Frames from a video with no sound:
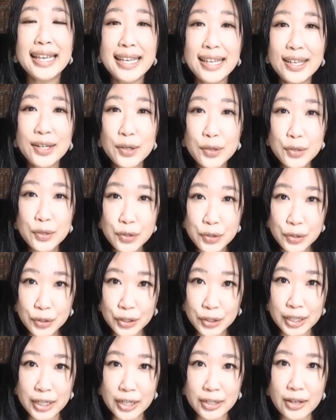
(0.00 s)
He
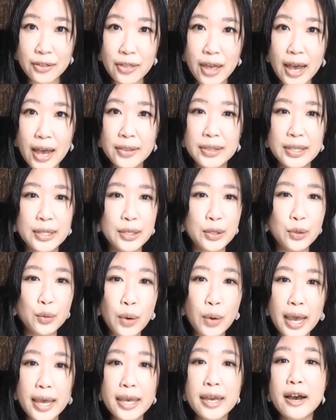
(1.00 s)
asserted that the
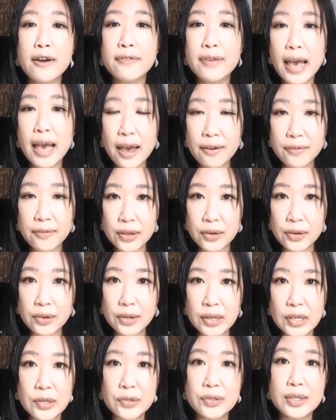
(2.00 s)
way of heaven
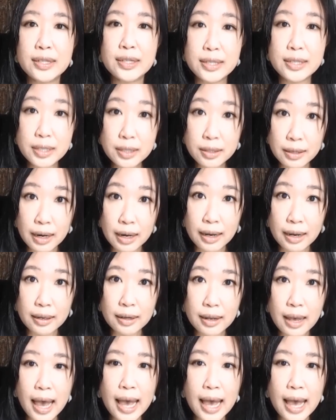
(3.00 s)
is zìrán,